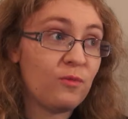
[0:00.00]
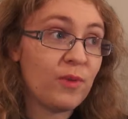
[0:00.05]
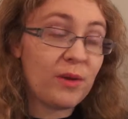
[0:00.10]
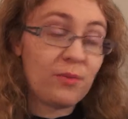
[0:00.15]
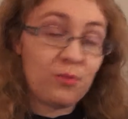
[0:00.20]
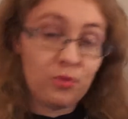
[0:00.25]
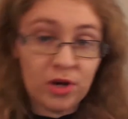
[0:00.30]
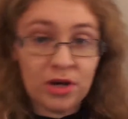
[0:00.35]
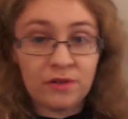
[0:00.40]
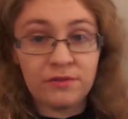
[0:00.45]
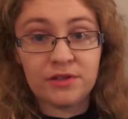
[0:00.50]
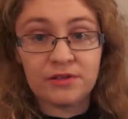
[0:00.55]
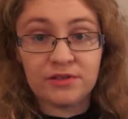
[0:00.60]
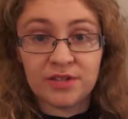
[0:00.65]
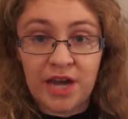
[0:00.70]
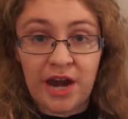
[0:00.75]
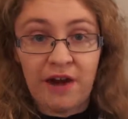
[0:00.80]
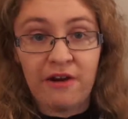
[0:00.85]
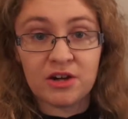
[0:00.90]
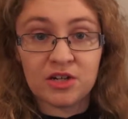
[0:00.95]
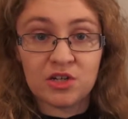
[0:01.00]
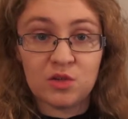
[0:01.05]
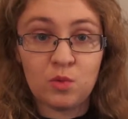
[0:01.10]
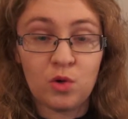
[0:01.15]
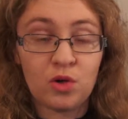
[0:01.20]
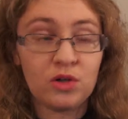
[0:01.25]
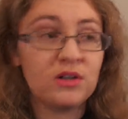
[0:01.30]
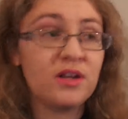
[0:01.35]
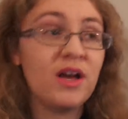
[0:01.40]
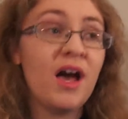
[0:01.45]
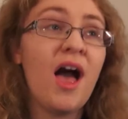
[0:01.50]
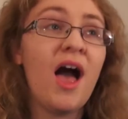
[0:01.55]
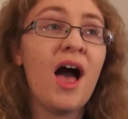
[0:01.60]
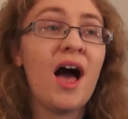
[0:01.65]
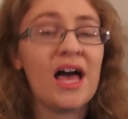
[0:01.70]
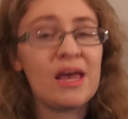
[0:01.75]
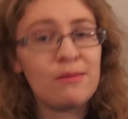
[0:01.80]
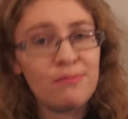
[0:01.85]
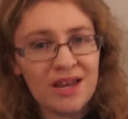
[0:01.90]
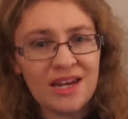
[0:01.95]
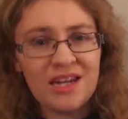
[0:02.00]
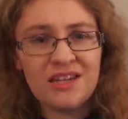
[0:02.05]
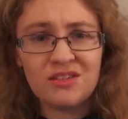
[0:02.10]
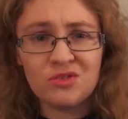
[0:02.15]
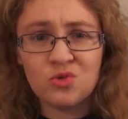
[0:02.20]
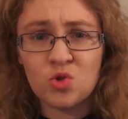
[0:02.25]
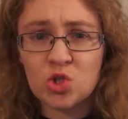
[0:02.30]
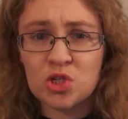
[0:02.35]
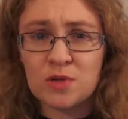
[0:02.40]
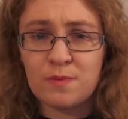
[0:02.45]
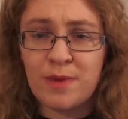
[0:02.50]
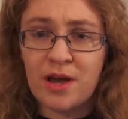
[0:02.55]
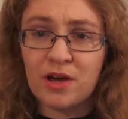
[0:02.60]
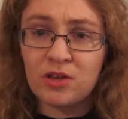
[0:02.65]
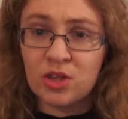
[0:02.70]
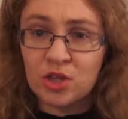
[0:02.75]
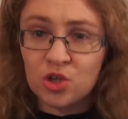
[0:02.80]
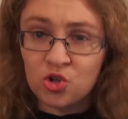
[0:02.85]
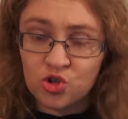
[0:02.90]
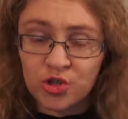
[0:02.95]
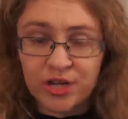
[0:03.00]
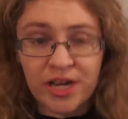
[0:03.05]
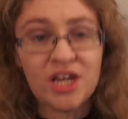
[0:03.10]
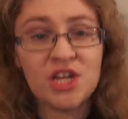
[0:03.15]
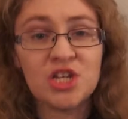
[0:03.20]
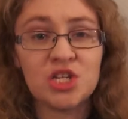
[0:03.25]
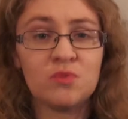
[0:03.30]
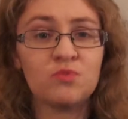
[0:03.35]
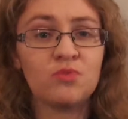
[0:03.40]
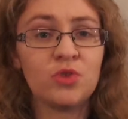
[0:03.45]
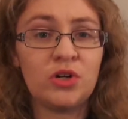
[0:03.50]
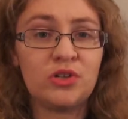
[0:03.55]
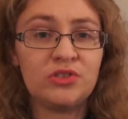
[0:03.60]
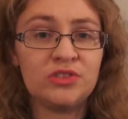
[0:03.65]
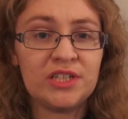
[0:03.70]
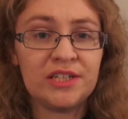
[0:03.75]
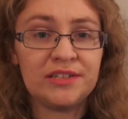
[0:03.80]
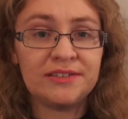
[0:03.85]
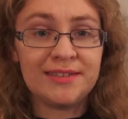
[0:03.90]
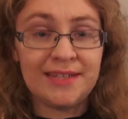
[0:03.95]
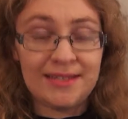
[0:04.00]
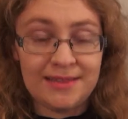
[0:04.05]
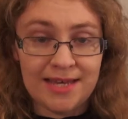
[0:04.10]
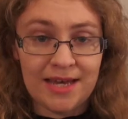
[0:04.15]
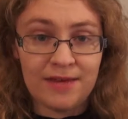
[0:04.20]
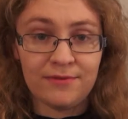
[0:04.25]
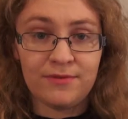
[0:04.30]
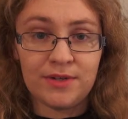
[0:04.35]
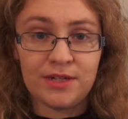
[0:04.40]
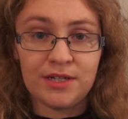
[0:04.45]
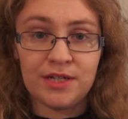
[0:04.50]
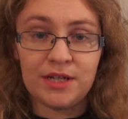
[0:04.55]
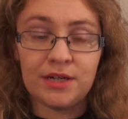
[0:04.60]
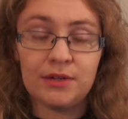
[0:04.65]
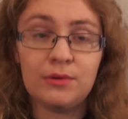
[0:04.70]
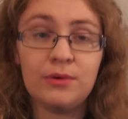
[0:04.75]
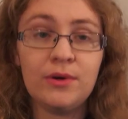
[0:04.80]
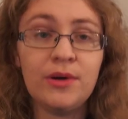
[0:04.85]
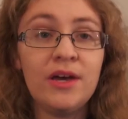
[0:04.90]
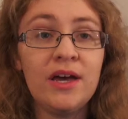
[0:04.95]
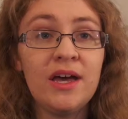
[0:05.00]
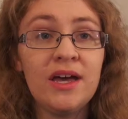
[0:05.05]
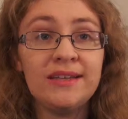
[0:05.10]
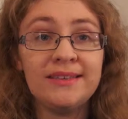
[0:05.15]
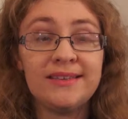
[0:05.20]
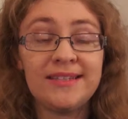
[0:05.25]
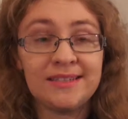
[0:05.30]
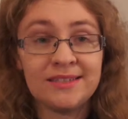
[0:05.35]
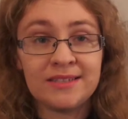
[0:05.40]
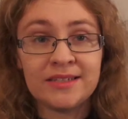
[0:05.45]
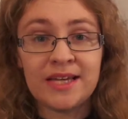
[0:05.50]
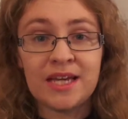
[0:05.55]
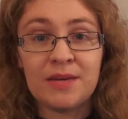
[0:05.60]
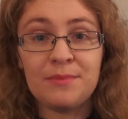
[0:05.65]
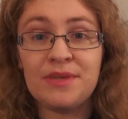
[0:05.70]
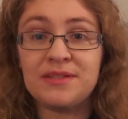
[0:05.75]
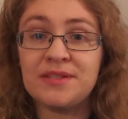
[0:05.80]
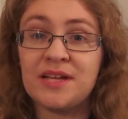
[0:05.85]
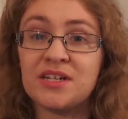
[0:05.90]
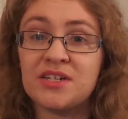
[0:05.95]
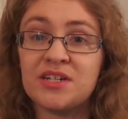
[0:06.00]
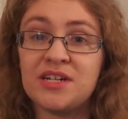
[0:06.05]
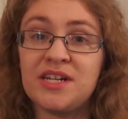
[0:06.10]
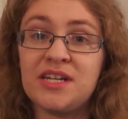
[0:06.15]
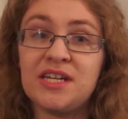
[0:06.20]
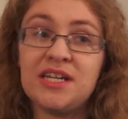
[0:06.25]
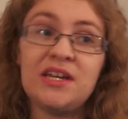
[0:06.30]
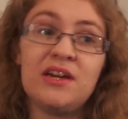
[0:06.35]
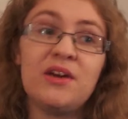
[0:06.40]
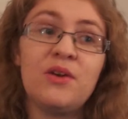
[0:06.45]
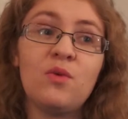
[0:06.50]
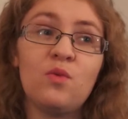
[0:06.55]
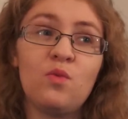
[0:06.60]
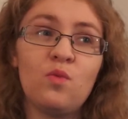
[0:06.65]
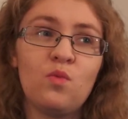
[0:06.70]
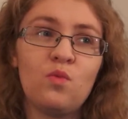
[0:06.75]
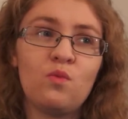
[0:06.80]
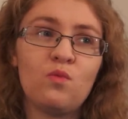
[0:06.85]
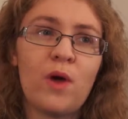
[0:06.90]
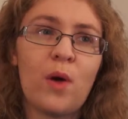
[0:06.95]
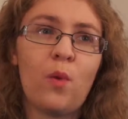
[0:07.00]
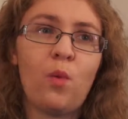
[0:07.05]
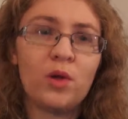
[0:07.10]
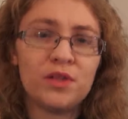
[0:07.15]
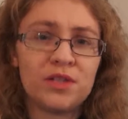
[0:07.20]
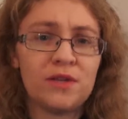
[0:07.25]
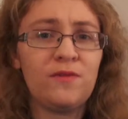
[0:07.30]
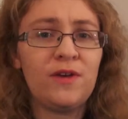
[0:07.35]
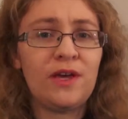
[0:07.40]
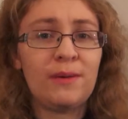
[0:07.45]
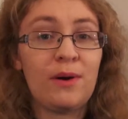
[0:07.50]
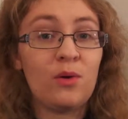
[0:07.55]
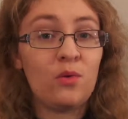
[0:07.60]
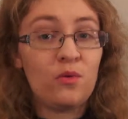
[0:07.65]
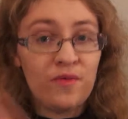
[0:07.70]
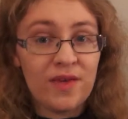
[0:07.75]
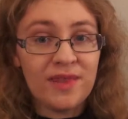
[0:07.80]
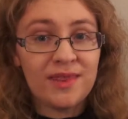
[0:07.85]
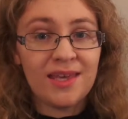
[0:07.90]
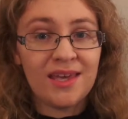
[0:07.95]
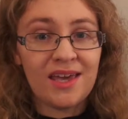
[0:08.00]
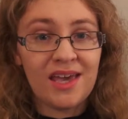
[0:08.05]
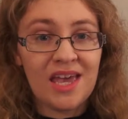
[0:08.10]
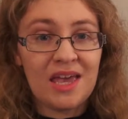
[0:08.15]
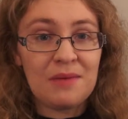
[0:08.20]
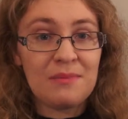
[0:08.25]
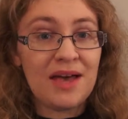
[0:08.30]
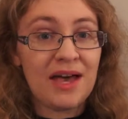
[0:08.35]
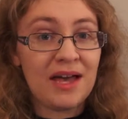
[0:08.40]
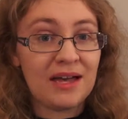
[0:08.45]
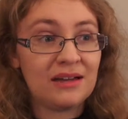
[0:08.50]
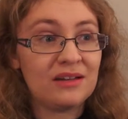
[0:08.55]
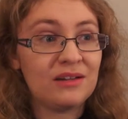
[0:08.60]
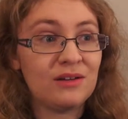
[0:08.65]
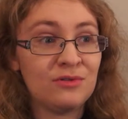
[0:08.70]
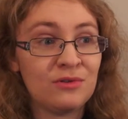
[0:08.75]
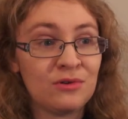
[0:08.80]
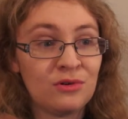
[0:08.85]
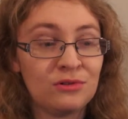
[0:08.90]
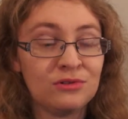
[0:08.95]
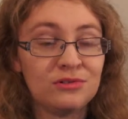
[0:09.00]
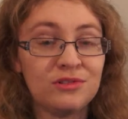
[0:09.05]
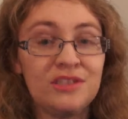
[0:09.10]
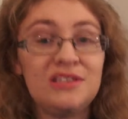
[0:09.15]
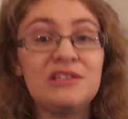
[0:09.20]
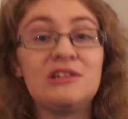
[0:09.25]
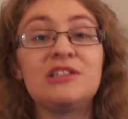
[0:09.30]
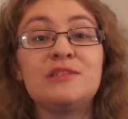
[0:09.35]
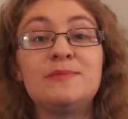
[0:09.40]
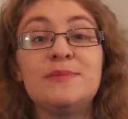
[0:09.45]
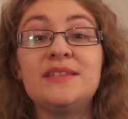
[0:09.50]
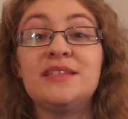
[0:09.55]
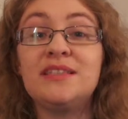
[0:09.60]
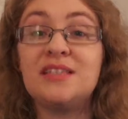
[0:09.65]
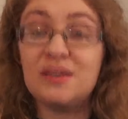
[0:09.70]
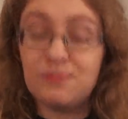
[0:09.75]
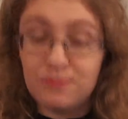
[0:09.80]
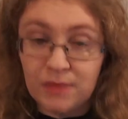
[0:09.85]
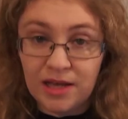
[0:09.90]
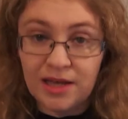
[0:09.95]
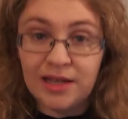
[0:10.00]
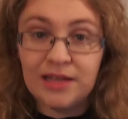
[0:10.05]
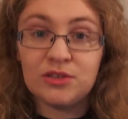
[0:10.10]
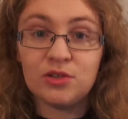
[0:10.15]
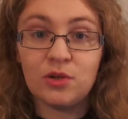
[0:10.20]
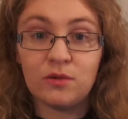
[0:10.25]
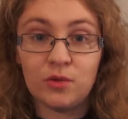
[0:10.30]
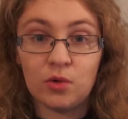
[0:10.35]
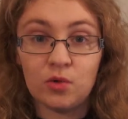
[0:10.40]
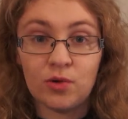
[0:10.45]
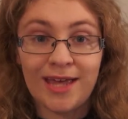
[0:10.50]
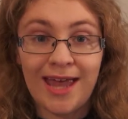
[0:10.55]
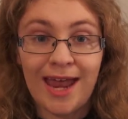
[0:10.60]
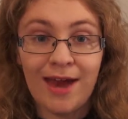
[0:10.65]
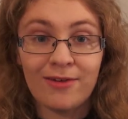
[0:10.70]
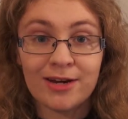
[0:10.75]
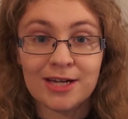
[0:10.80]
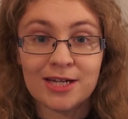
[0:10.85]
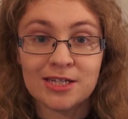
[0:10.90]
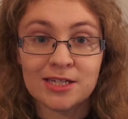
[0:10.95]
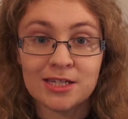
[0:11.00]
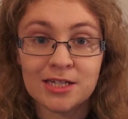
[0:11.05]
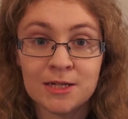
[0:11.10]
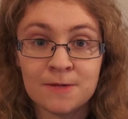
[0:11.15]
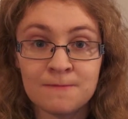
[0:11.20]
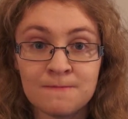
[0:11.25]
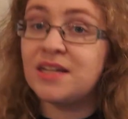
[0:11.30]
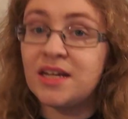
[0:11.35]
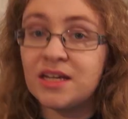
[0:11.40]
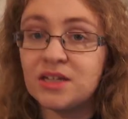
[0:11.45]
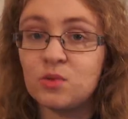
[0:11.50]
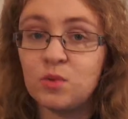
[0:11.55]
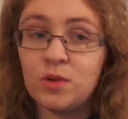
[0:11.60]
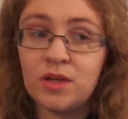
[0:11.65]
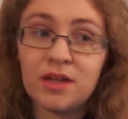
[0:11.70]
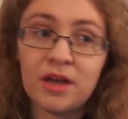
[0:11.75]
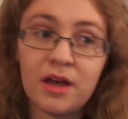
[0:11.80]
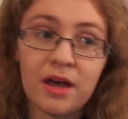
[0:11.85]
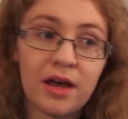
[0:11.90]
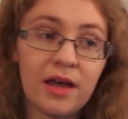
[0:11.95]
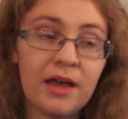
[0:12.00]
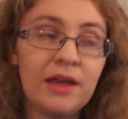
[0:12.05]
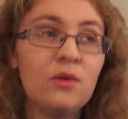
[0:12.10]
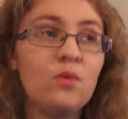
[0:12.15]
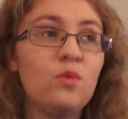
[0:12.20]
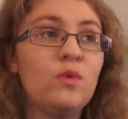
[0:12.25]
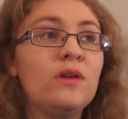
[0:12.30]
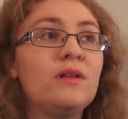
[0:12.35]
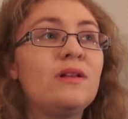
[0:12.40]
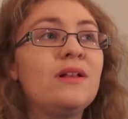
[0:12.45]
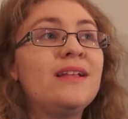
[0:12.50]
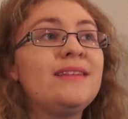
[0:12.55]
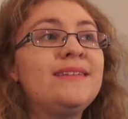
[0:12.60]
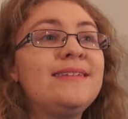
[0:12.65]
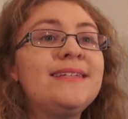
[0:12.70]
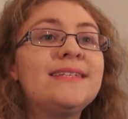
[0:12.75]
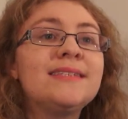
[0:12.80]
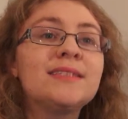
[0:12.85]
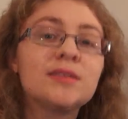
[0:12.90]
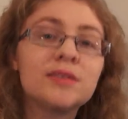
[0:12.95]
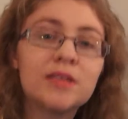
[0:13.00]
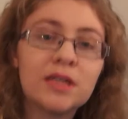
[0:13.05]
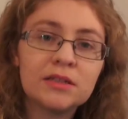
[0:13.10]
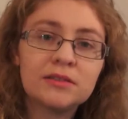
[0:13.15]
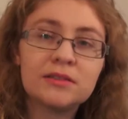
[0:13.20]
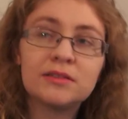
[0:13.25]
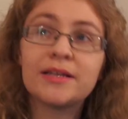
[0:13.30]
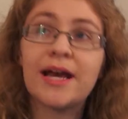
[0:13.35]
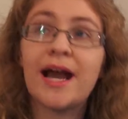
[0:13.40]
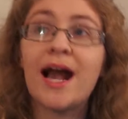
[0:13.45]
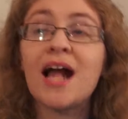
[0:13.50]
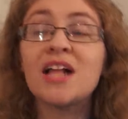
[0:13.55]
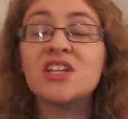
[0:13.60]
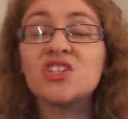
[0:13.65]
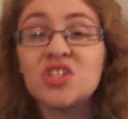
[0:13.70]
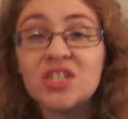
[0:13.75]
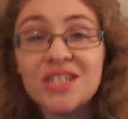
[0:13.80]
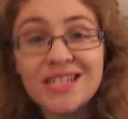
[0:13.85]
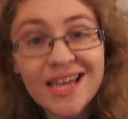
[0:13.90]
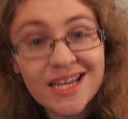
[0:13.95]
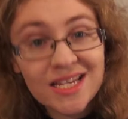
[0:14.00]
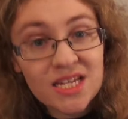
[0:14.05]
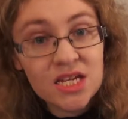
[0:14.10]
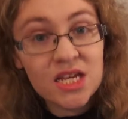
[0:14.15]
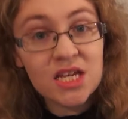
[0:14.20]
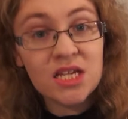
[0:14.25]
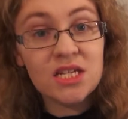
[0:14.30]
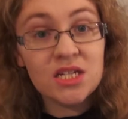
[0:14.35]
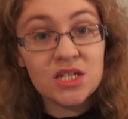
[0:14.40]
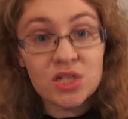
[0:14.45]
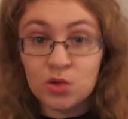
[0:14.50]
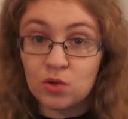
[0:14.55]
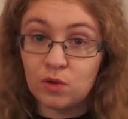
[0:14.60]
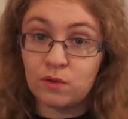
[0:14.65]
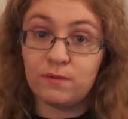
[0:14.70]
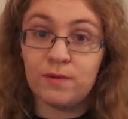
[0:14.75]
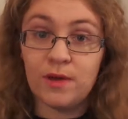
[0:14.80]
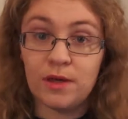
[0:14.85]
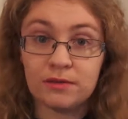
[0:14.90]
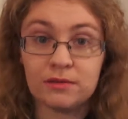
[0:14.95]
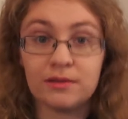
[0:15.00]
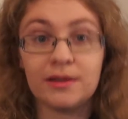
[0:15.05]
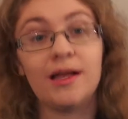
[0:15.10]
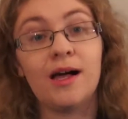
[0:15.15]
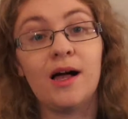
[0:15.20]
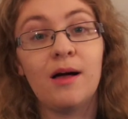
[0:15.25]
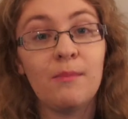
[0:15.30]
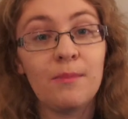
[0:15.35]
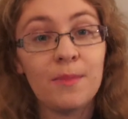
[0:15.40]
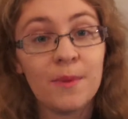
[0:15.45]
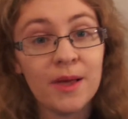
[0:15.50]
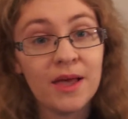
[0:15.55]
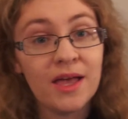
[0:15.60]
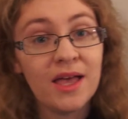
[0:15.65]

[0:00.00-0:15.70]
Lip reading: my previous character one. I mainly just talked about the creation process in that video. This time it's actually what to think about within the game and of course the ultimate demise of your character. Next week I will discuss actually getting into your first LARP,